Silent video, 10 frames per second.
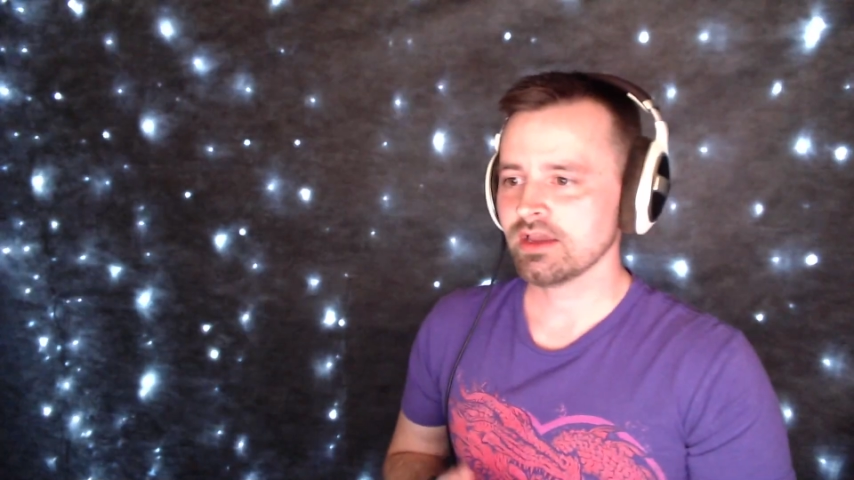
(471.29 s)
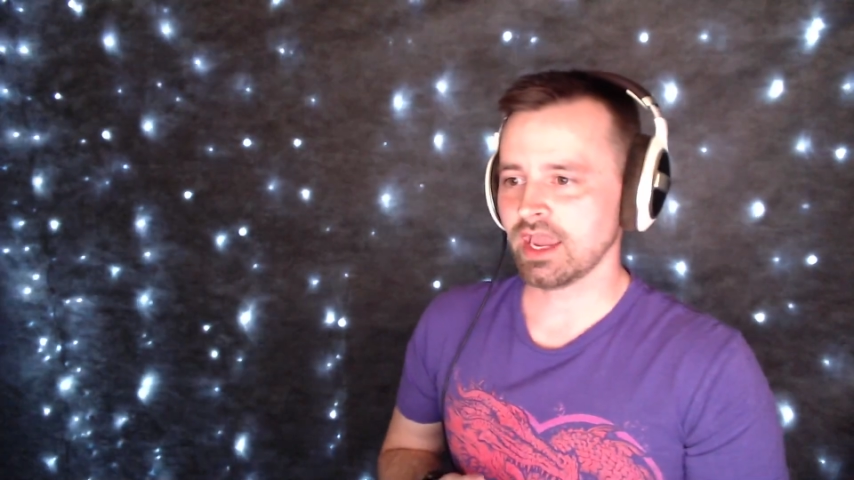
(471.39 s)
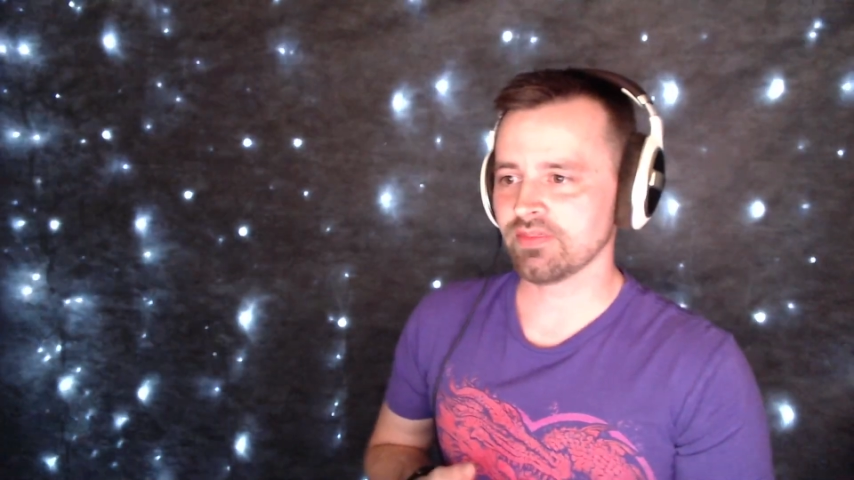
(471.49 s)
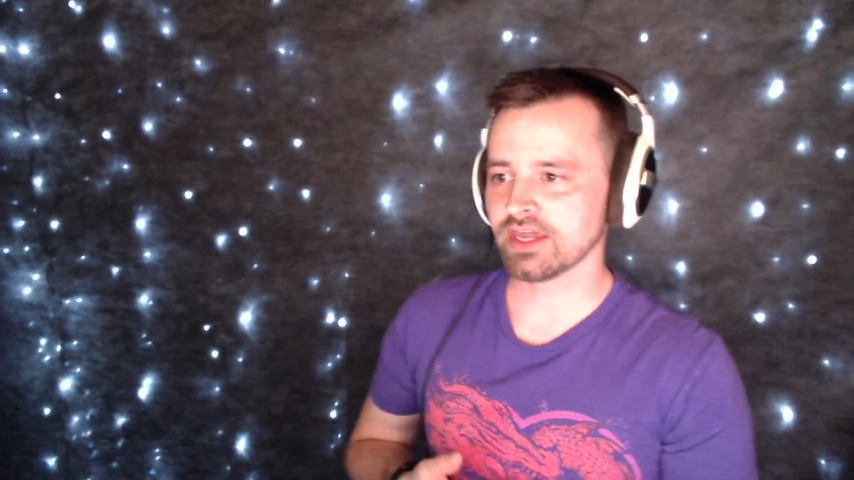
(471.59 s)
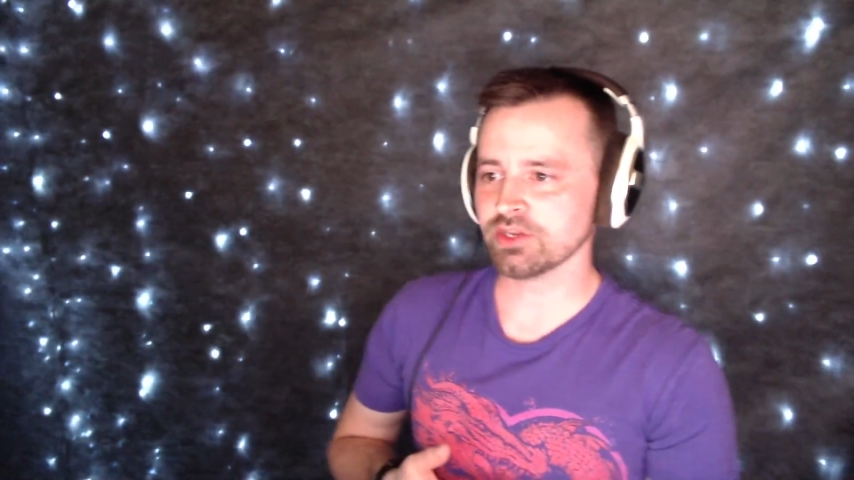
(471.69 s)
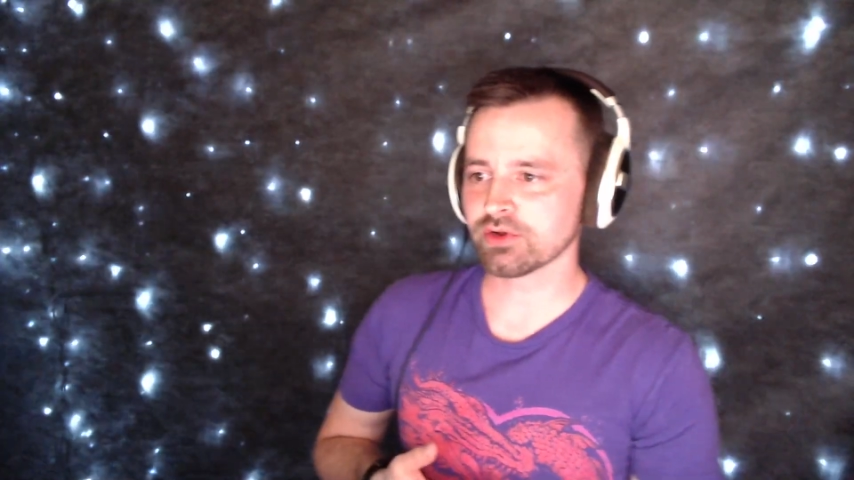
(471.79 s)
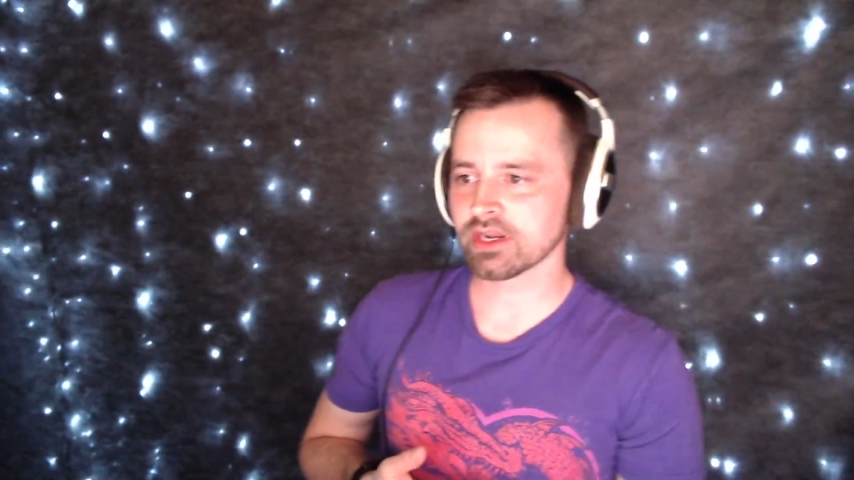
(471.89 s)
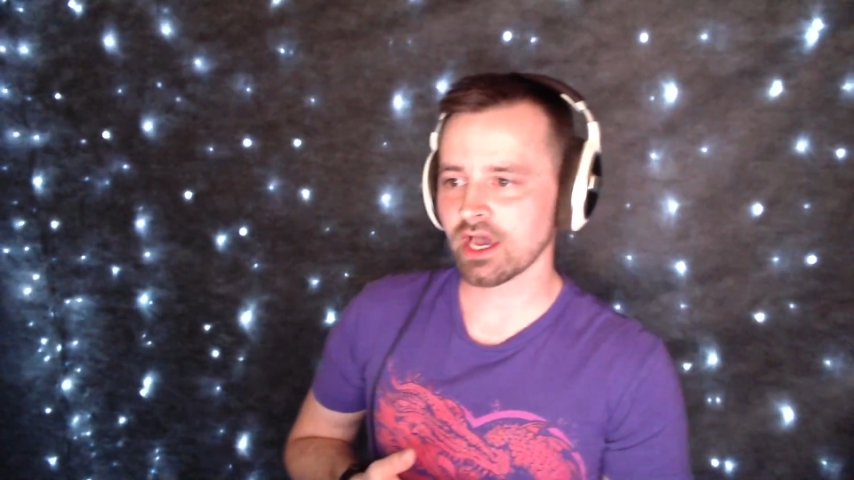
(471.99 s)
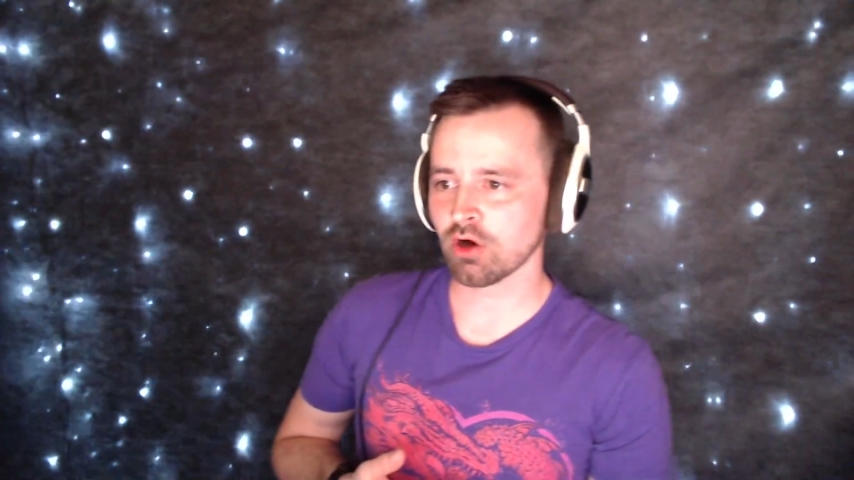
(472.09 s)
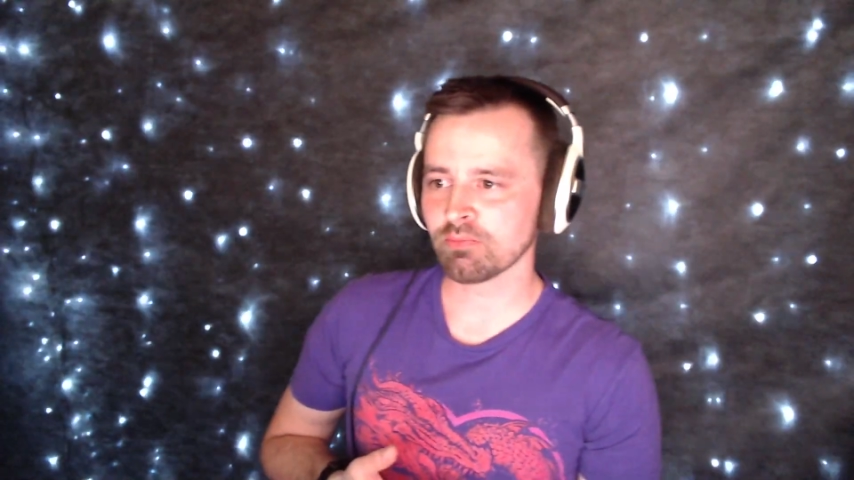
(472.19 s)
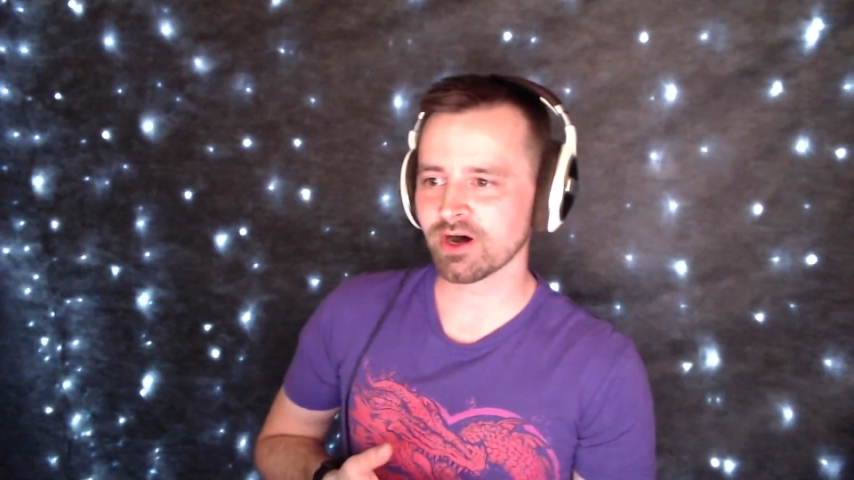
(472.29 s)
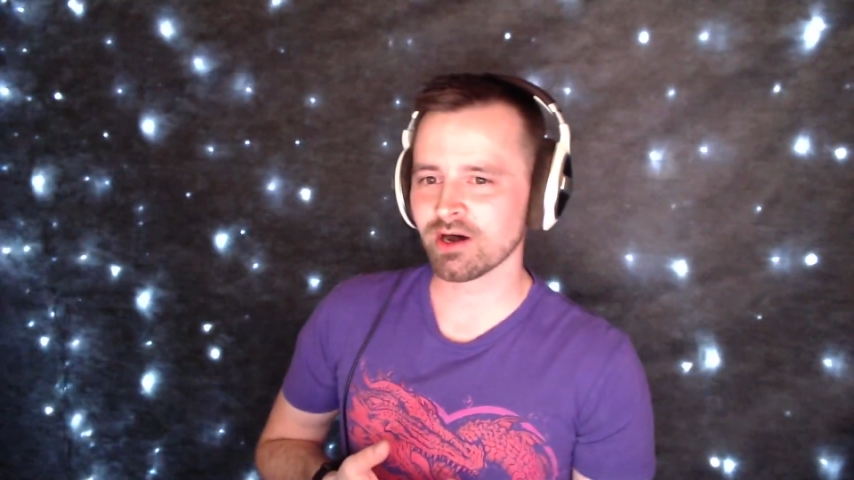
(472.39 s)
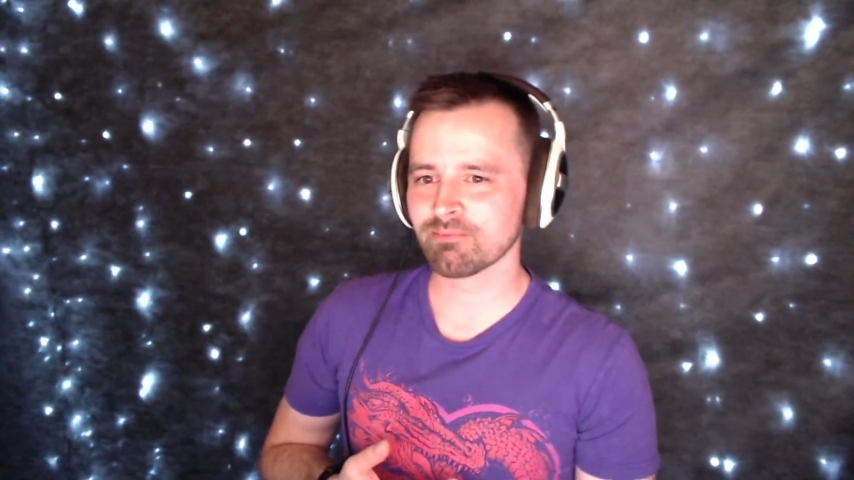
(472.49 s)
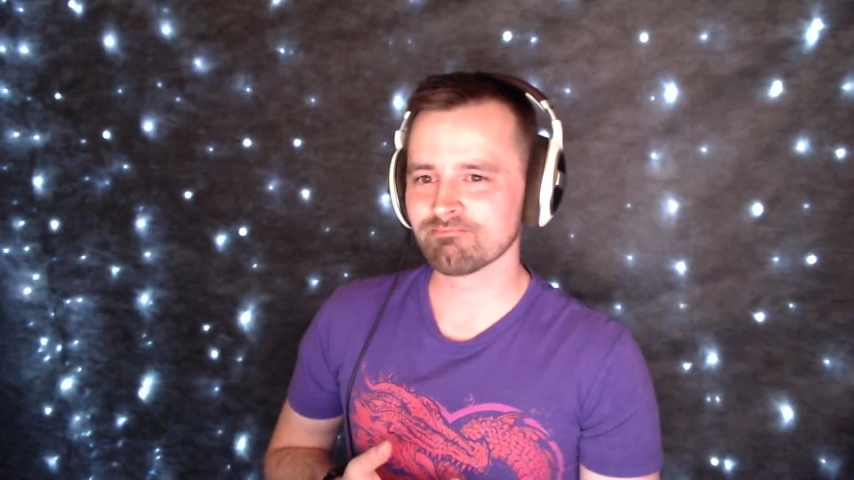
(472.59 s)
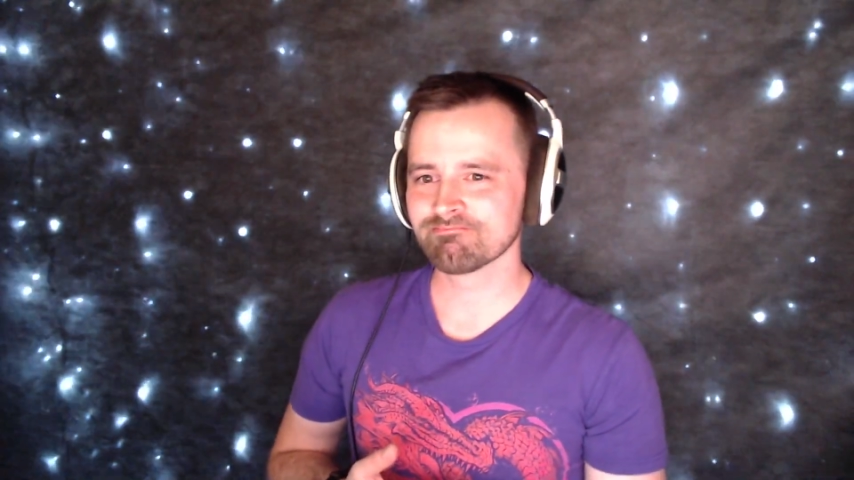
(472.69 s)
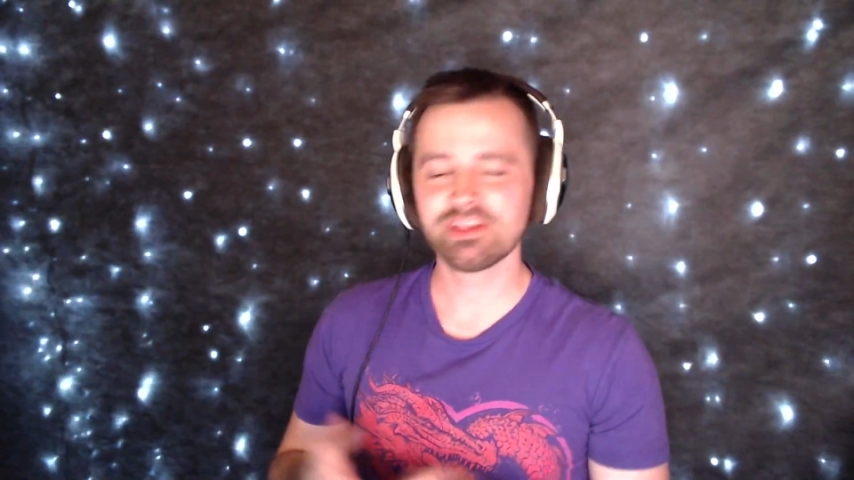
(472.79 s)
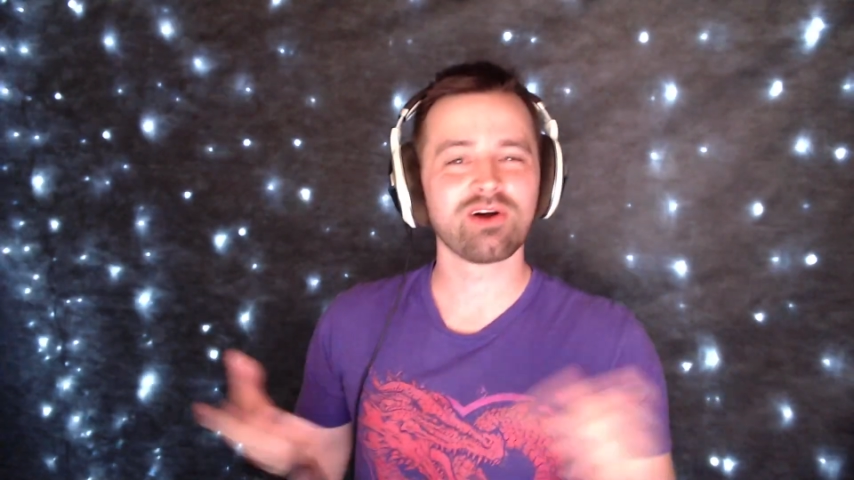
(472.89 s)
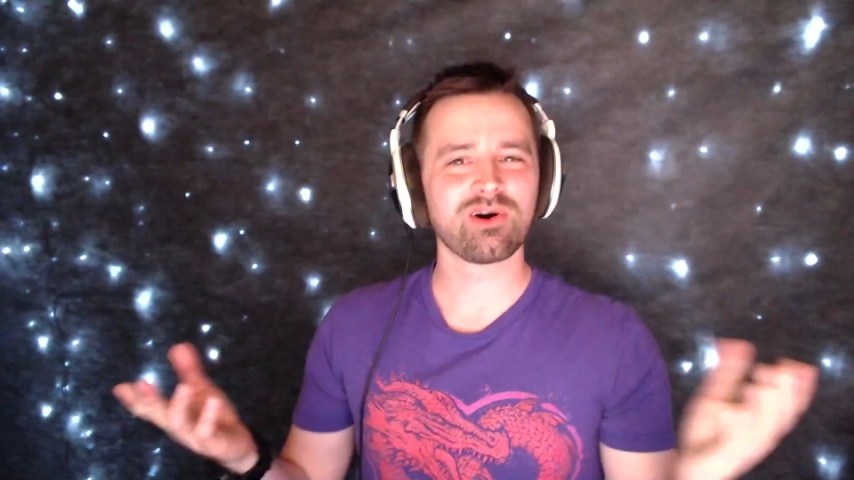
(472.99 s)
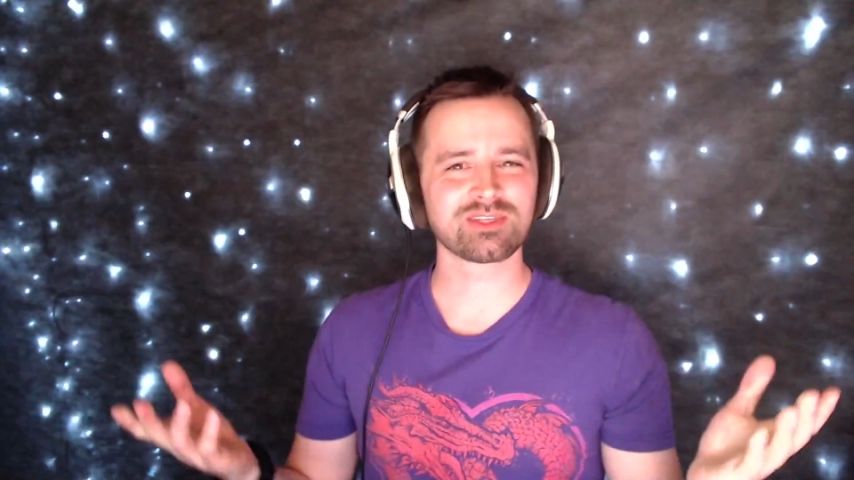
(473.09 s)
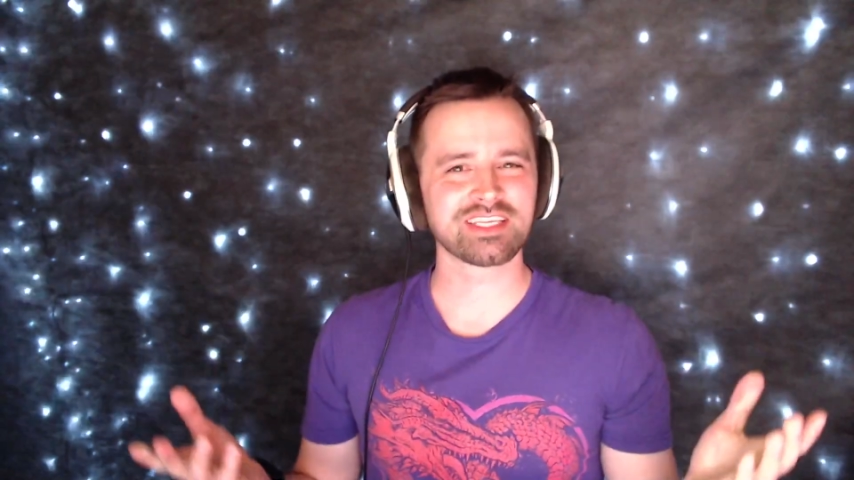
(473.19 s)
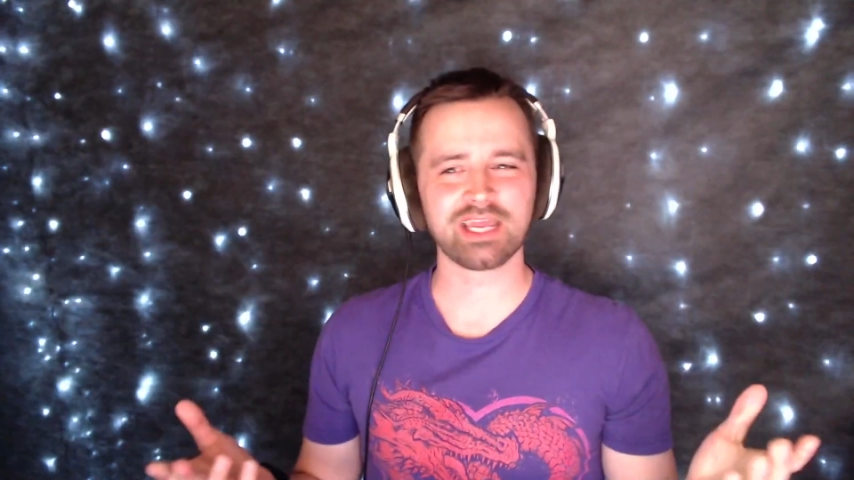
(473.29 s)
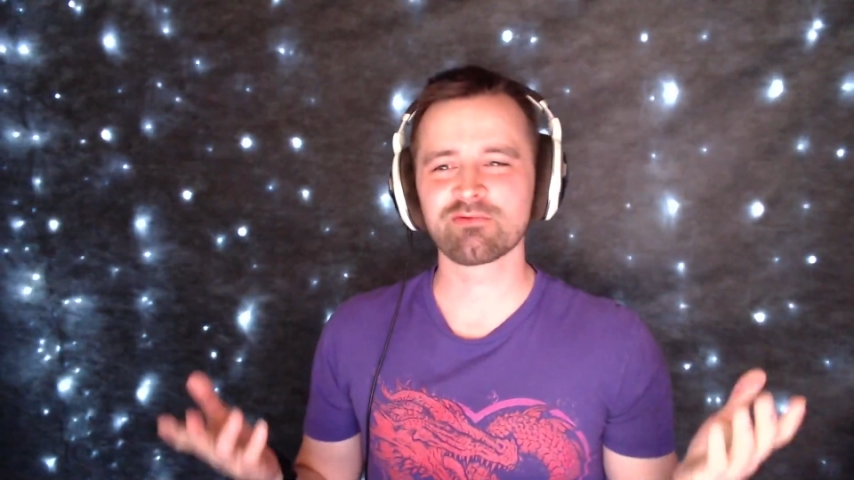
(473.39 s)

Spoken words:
And then you can help, host the game